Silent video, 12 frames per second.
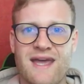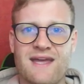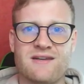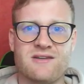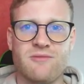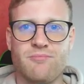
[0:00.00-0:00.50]

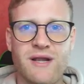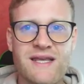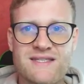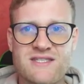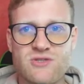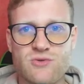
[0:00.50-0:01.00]
And
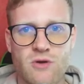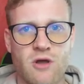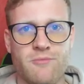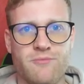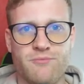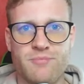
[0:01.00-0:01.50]
please do
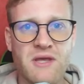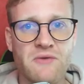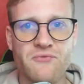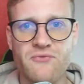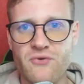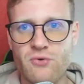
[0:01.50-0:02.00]
not be
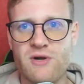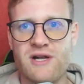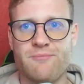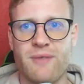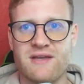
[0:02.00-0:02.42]
fooled